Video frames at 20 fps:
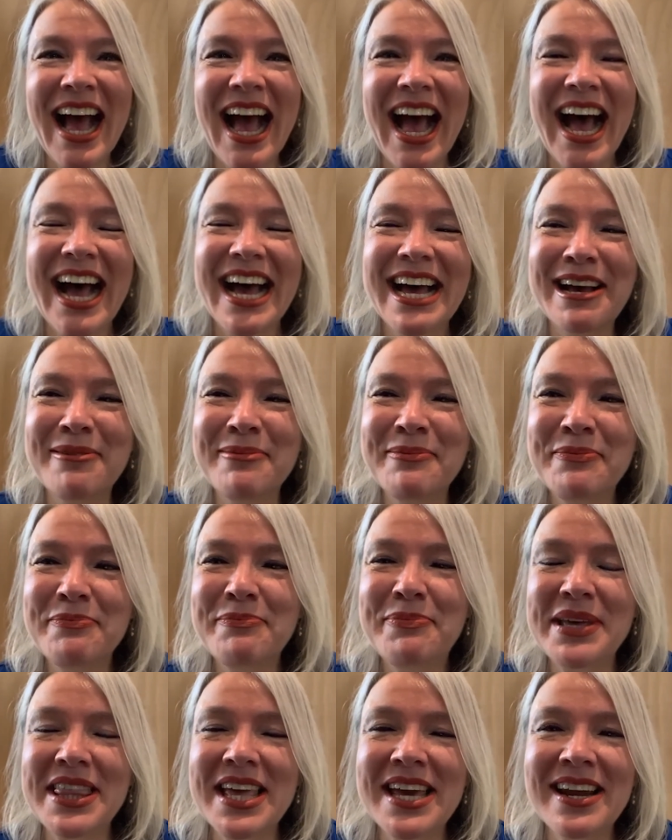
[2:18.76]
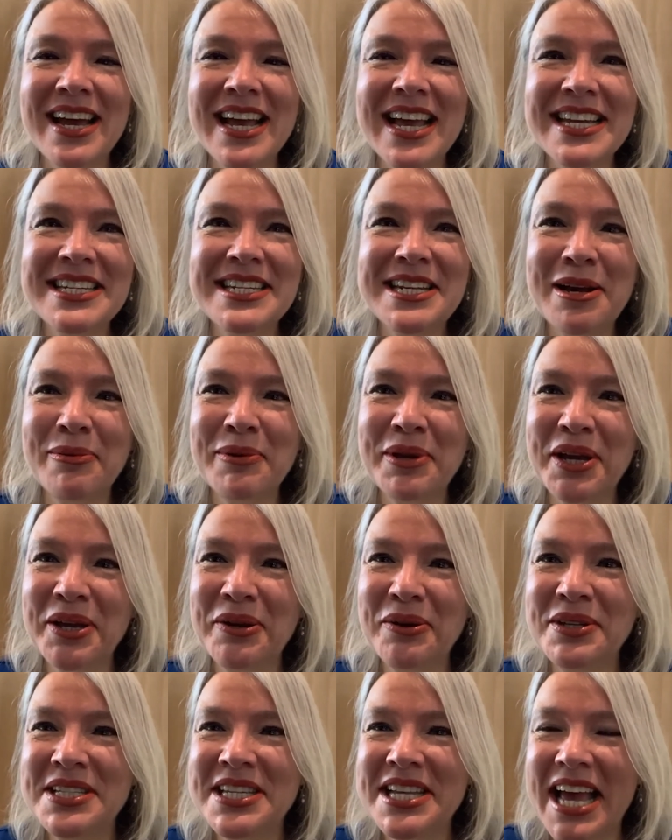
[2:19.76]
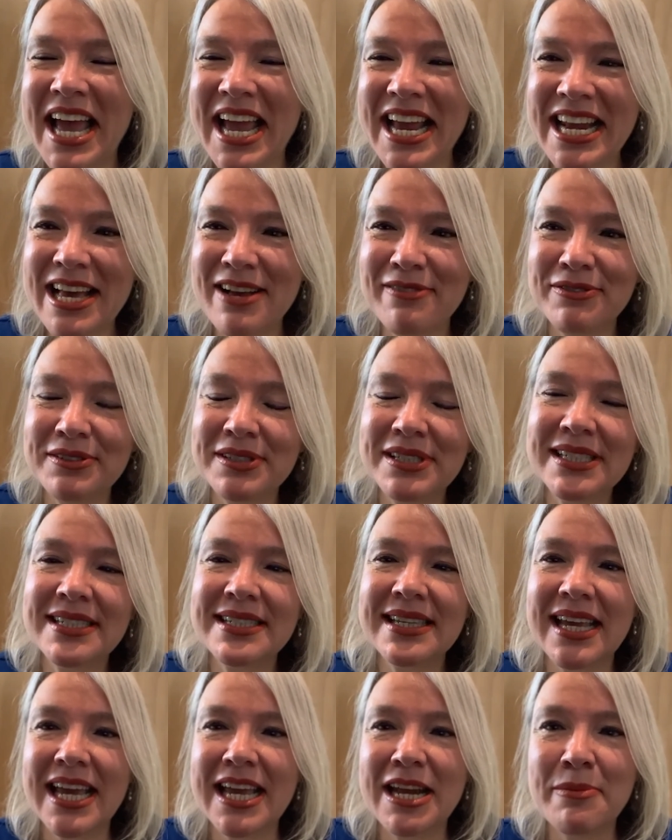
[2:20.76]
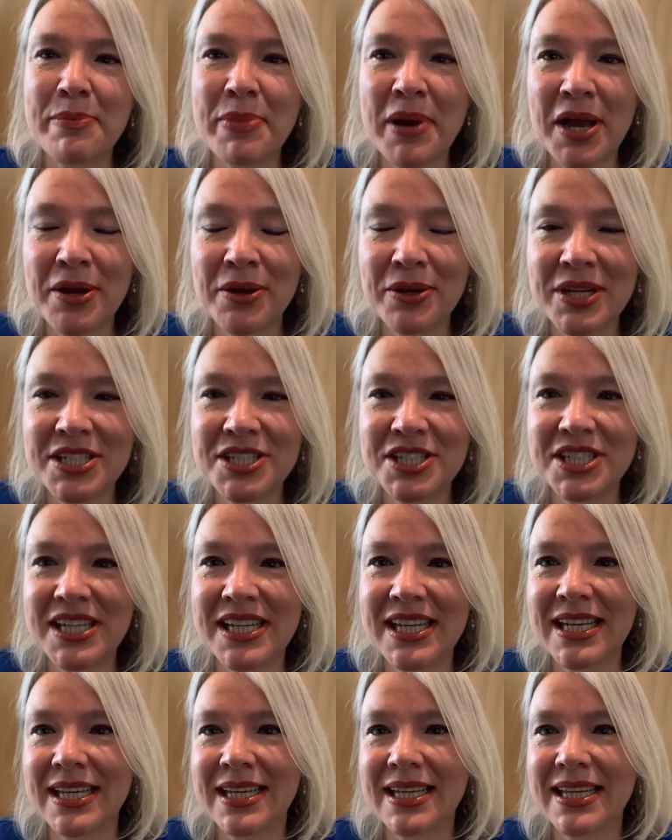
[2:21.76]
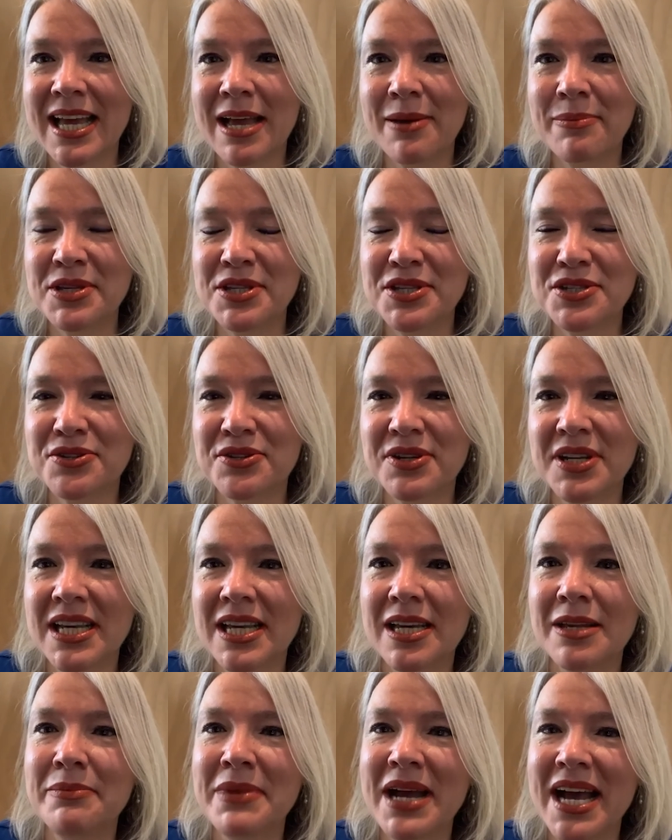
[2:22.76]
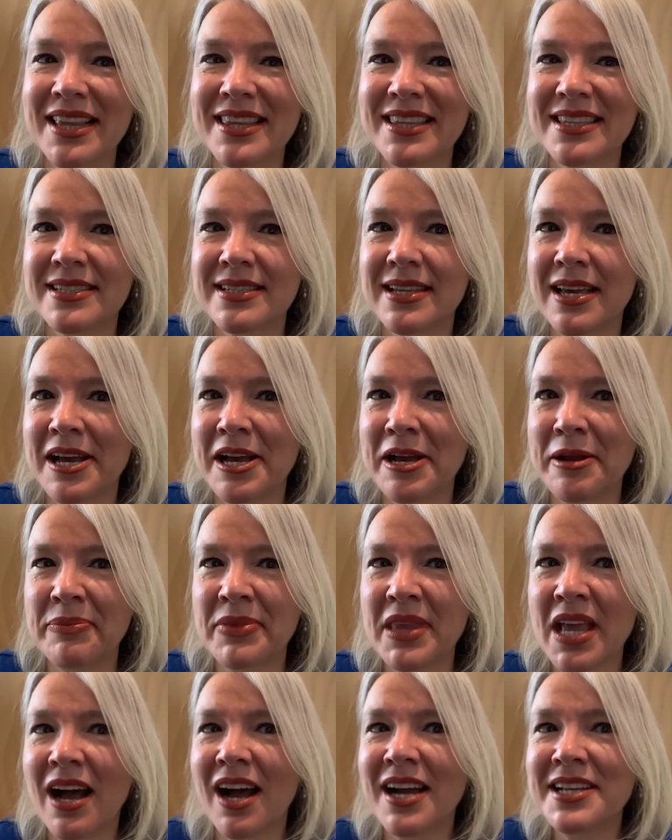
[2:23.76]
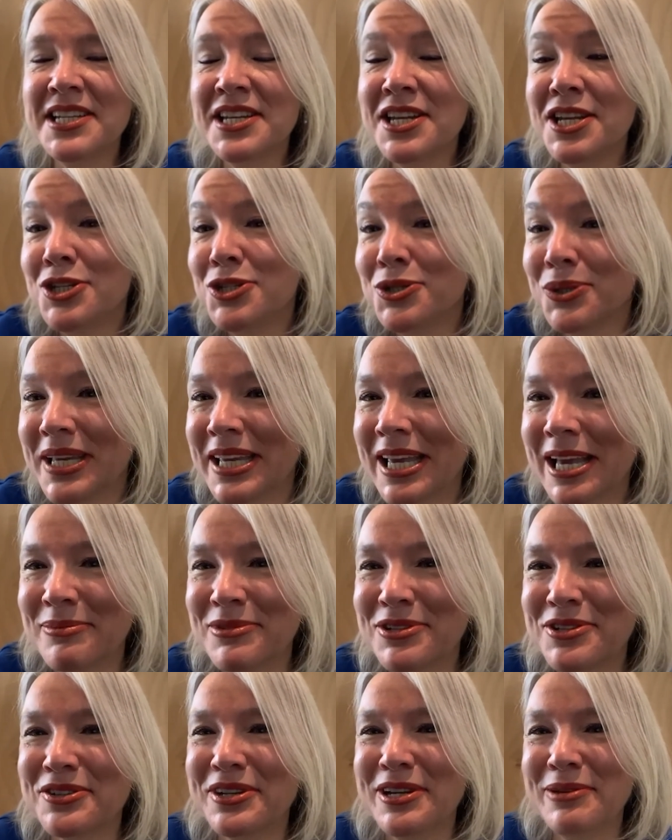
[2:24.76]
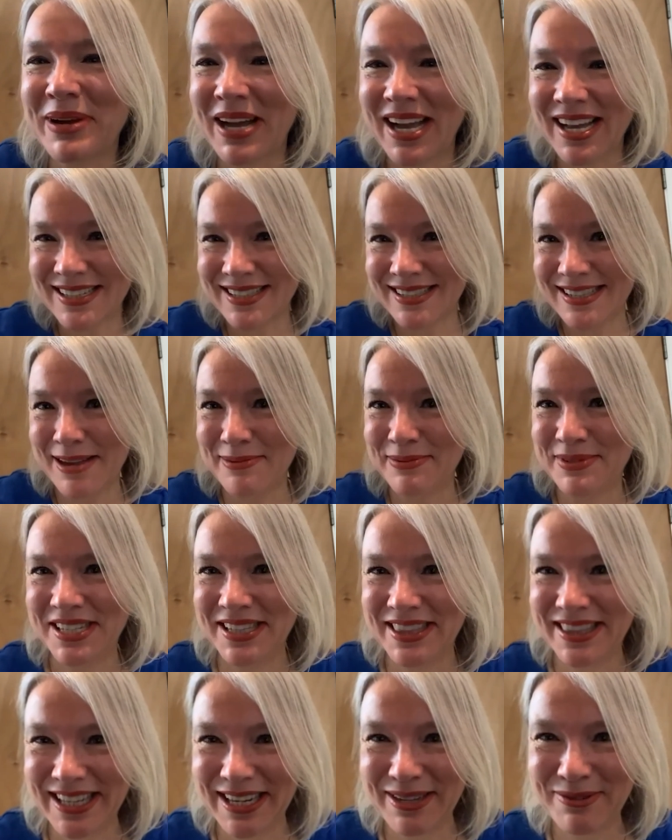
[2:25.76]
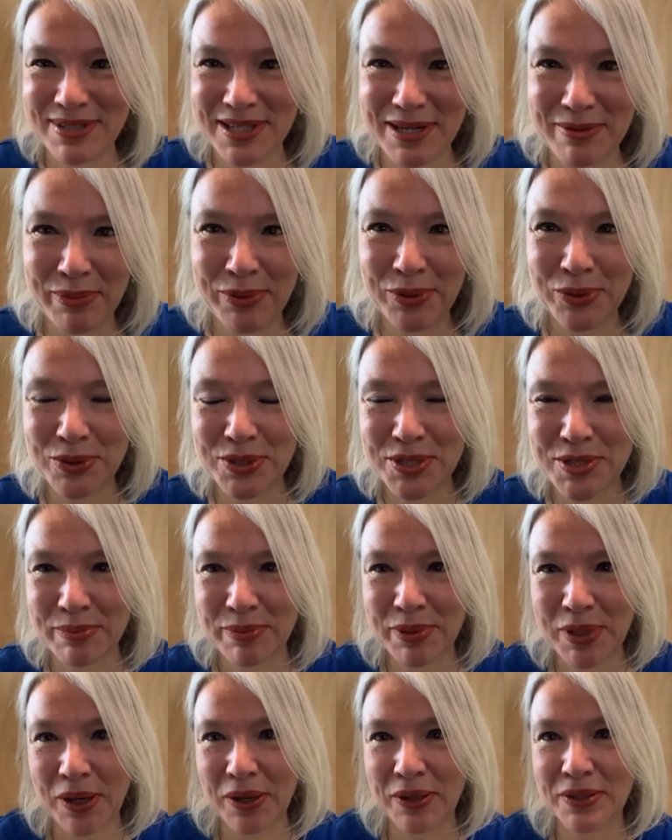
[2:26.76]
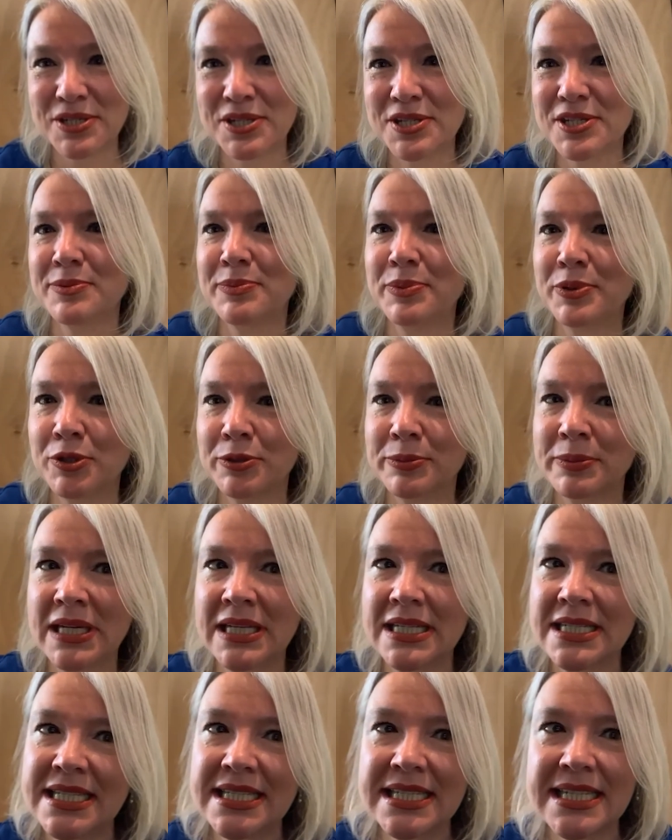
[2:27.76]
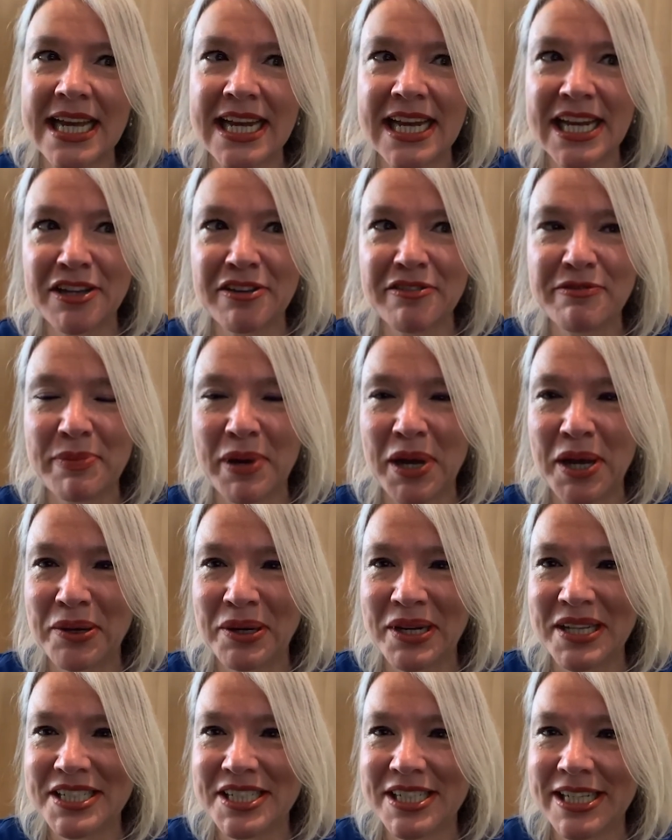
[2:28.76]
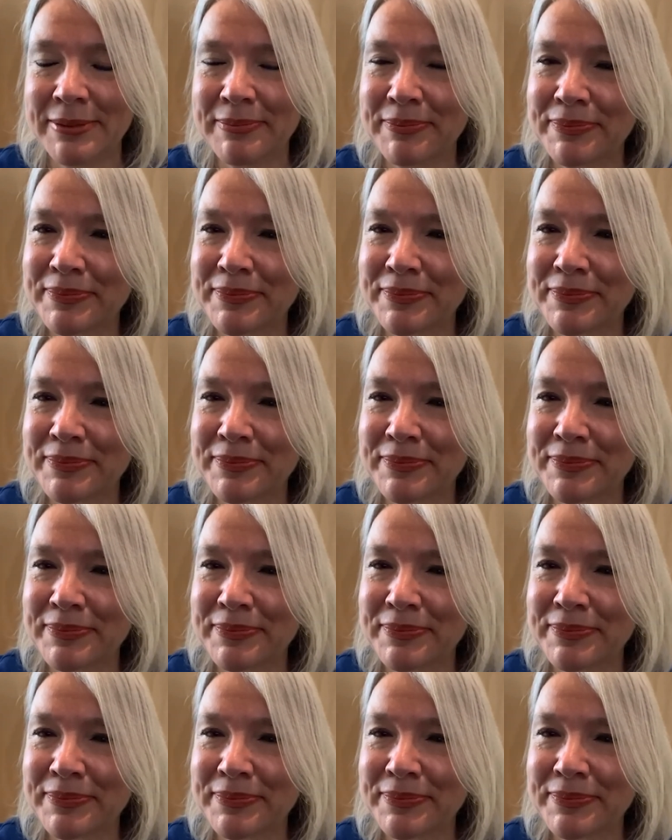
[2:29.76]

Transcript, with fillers: Um, but then I ended up going on to A levels in biology, chemistry, and maths. Um, I didn't enjoy chemistry, but I accepted that it was an important part to support my understanding of biology.